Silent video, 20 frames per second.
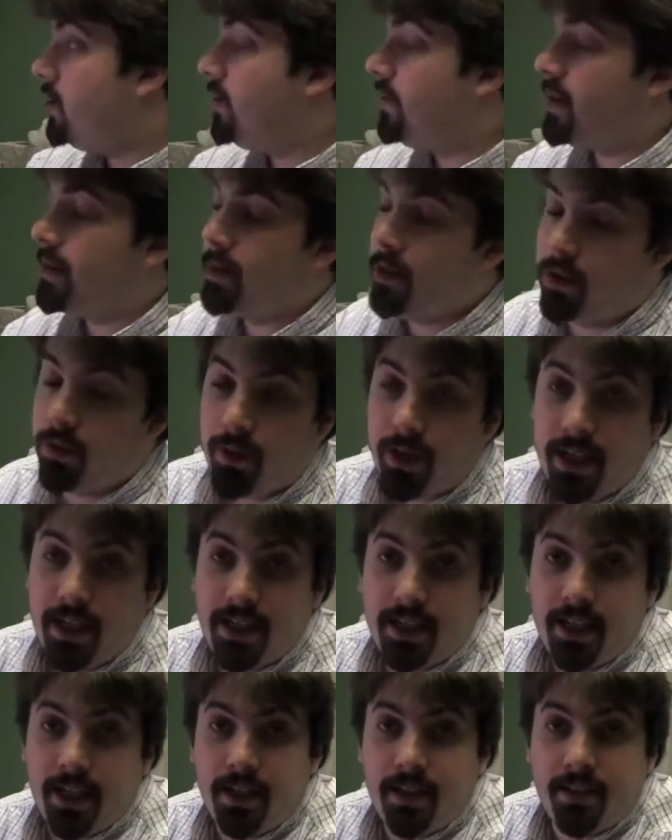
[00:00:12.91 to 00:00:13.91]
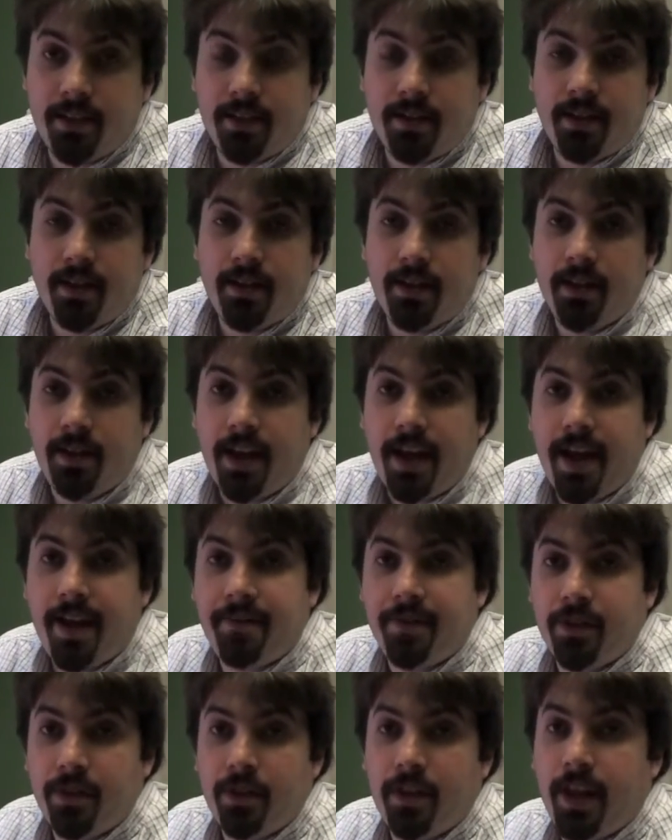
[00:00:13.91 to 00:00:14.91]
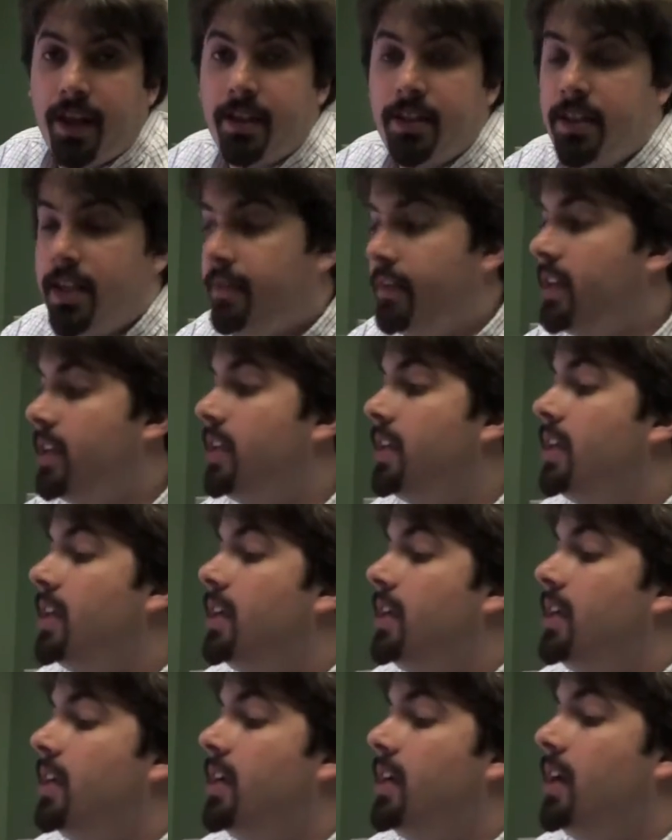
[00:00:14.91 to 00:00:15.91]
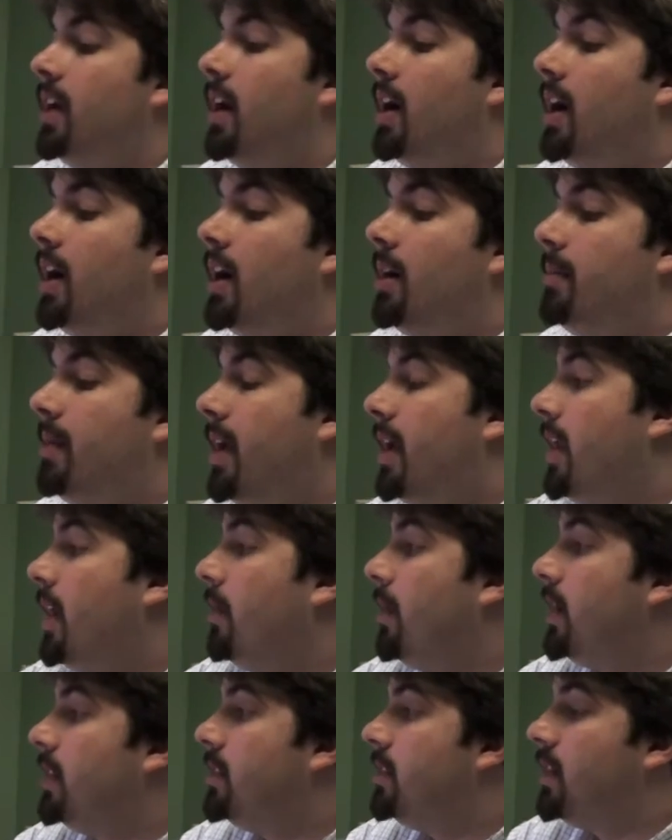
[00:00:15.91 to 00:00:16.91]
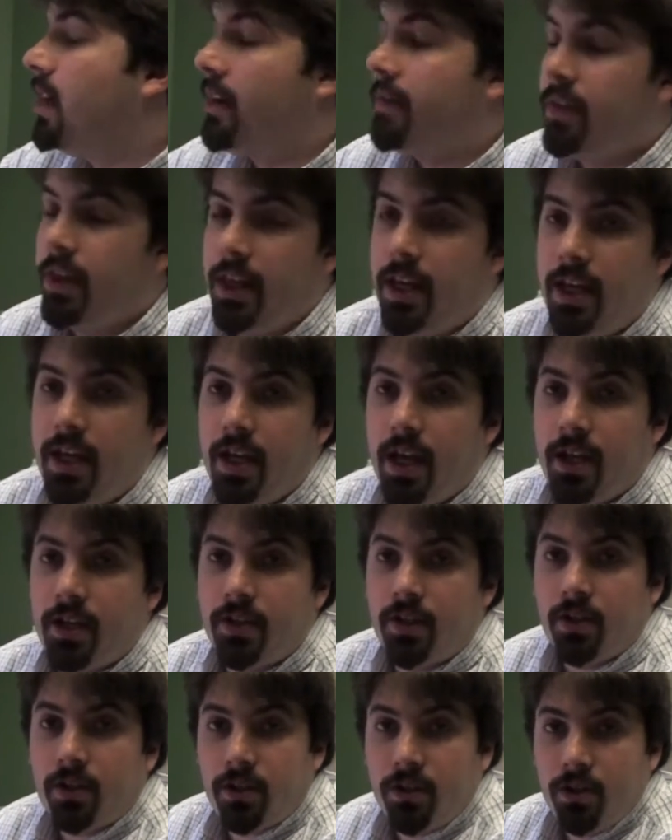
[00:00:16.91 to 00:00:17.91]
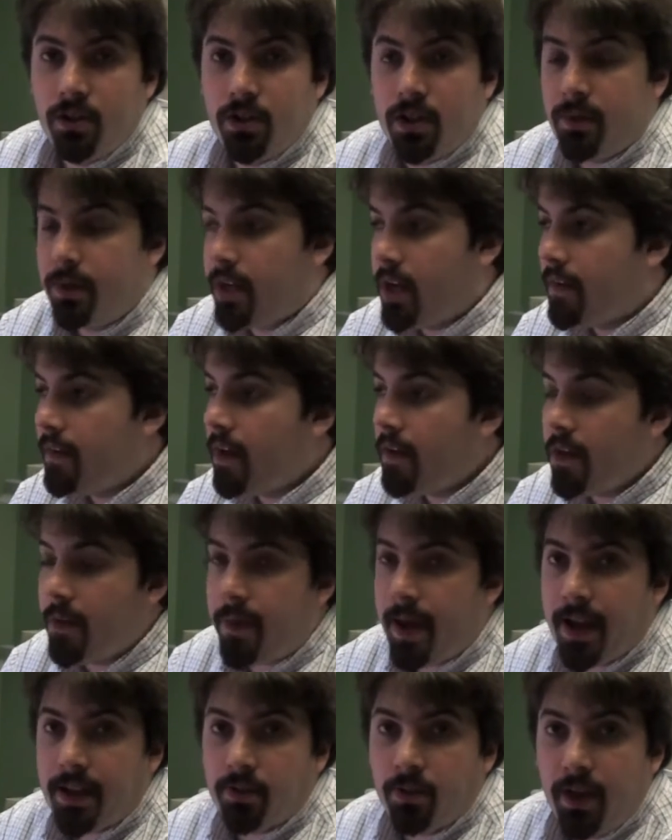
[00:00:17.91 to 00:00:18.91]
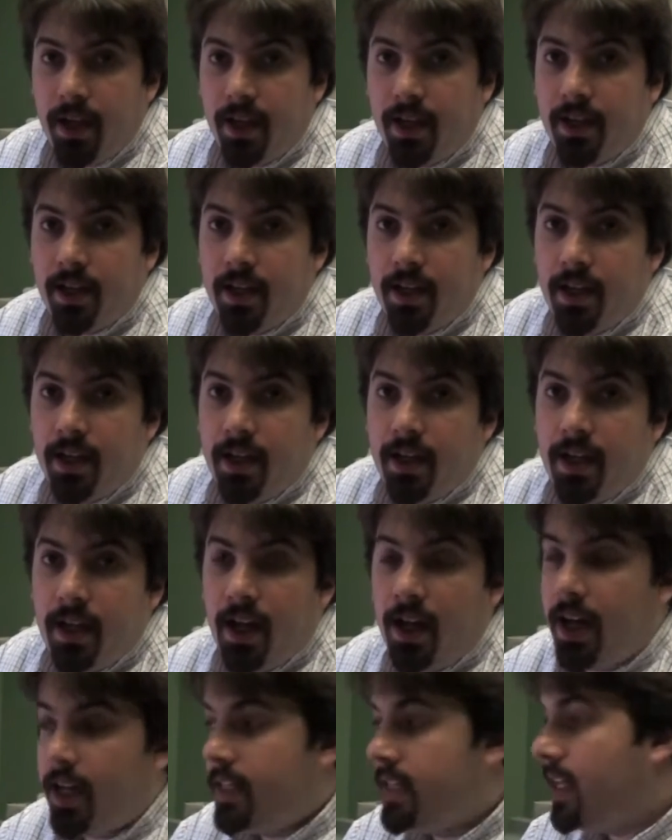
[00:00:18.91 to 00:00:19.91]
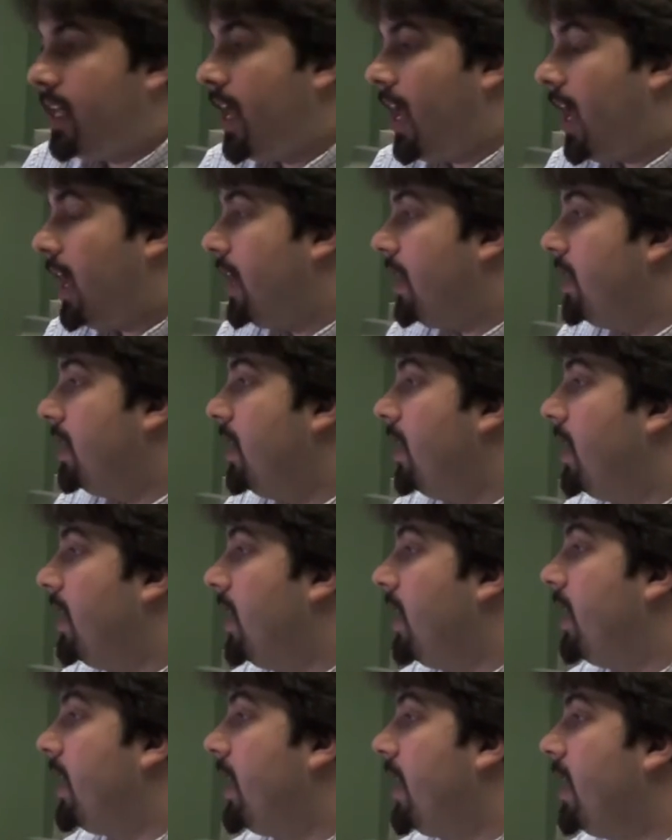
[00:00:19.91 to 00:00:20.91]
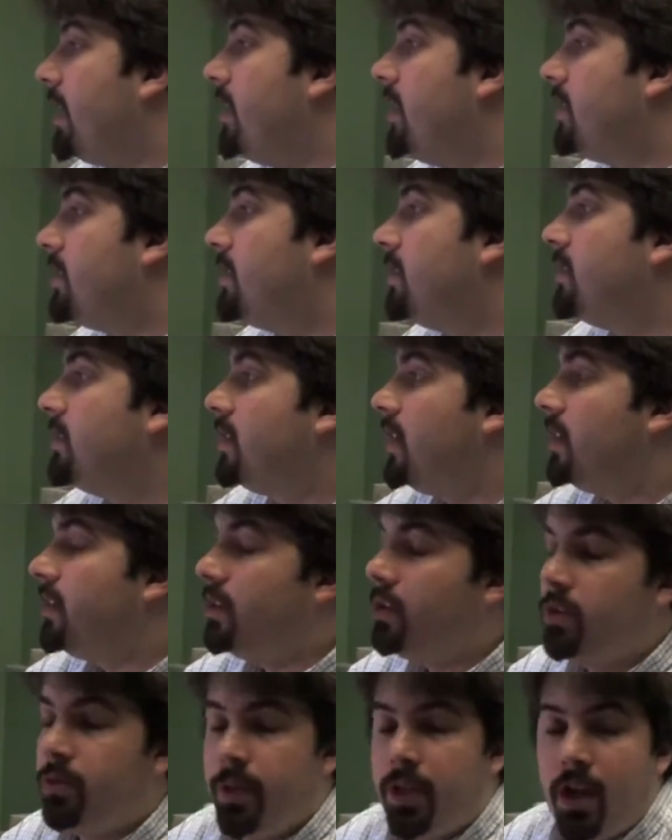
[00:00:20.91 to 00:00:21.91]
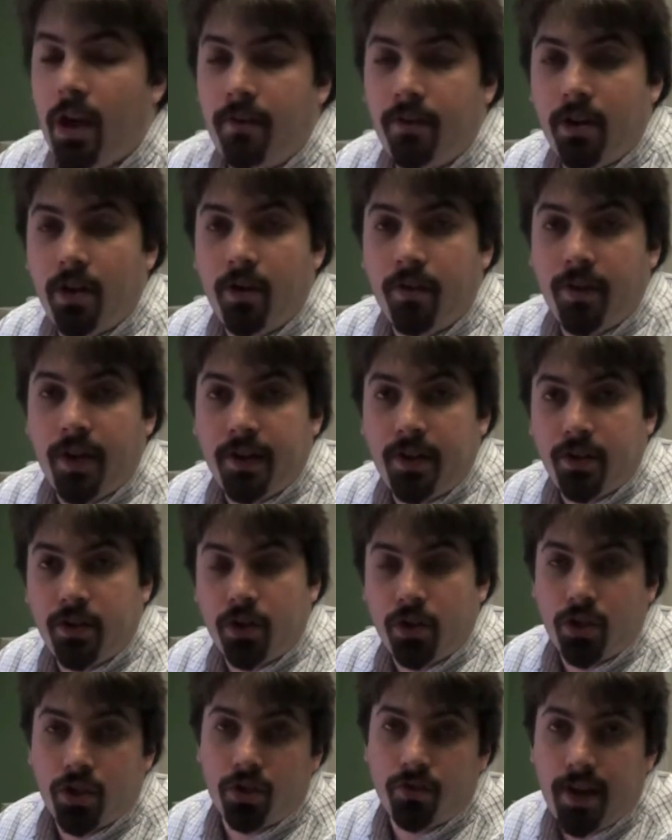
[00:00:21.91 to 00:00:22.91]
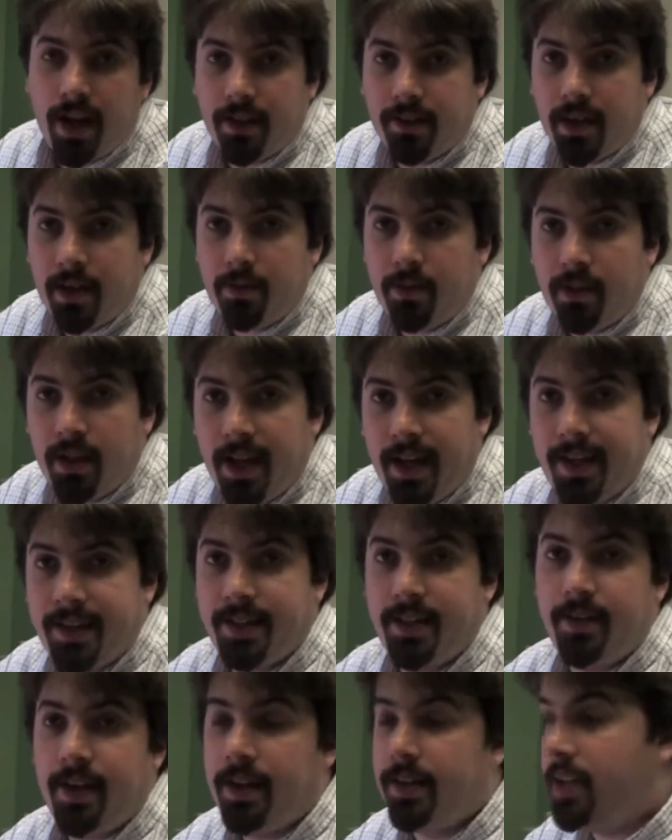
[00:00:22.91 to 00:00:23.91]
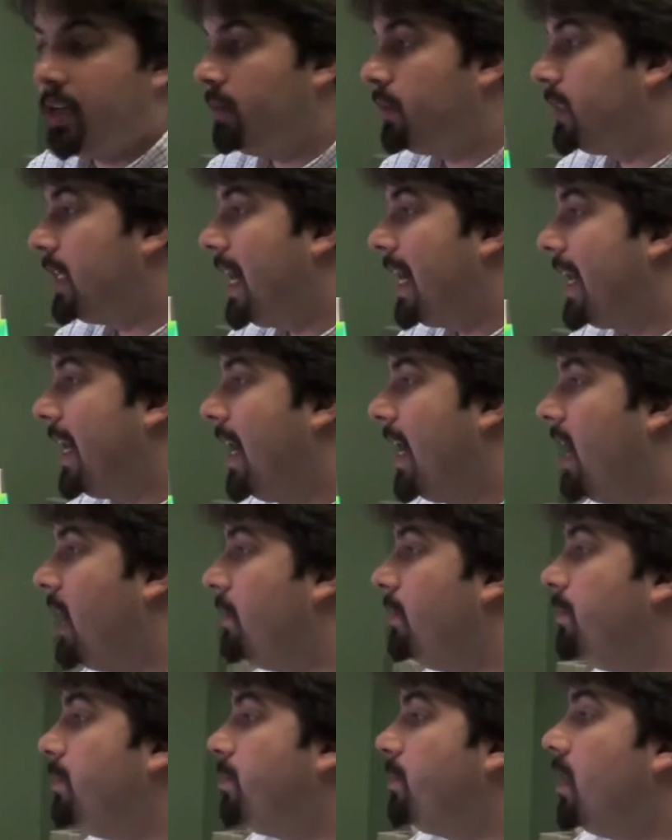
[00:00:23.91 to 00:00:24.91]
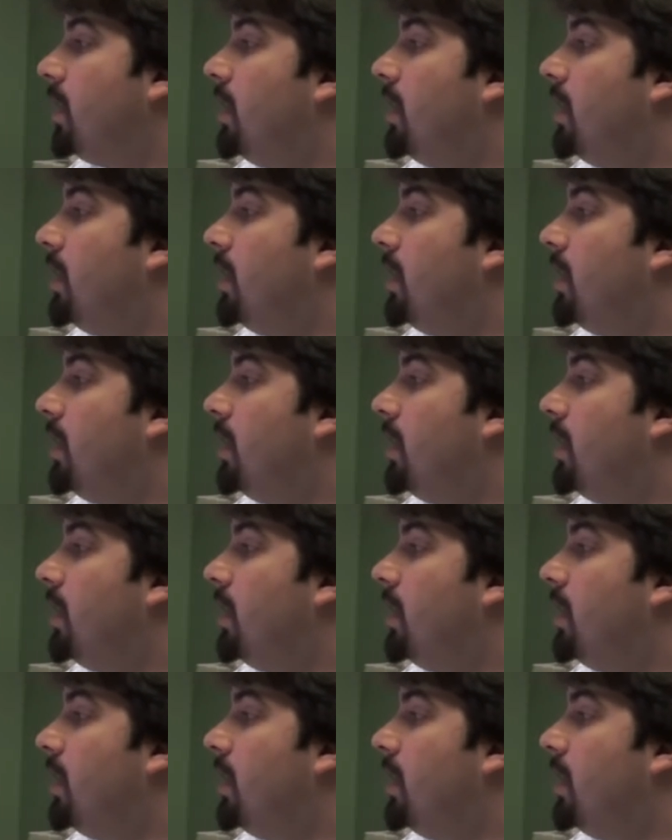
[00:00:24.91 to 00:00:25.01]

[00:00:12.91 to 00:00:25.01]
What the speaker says: November 26th, the day after Thanksgiving. And I wanted to cover the search news that we covered over the past week today. Again, this is the news we covered over at the Search Engine Roundtable at seroundtable.com.